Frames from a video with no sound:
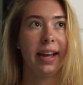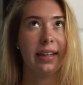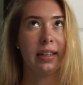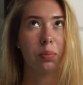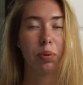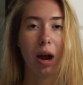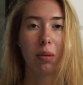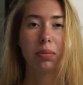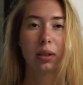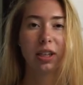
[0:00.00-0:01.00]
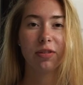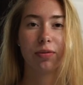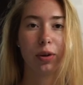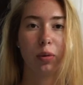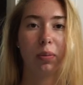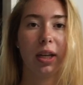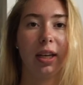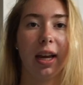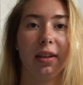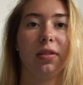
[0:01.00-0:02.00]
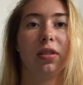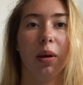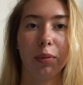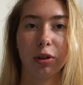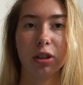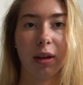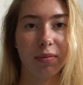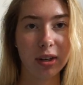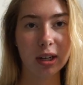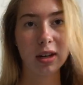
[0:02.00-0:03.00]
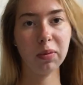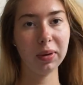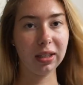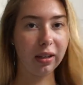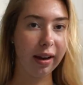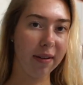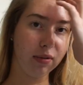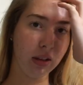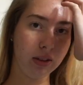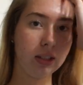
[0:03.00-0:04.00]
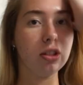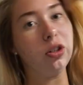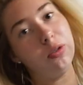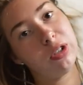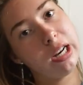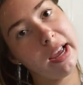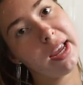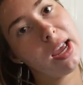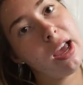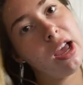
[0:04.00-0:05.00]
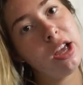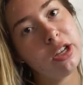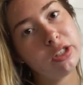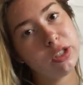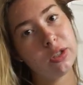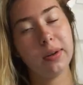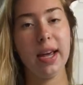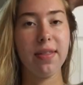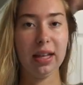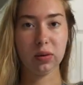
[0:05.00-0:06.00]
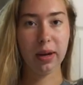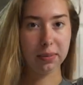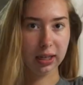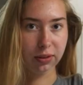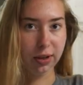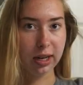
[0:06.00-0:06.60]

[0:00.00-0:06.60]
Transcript: and probably film like a summer type video because I have nothing to do today. So yeah, that's why I'm getting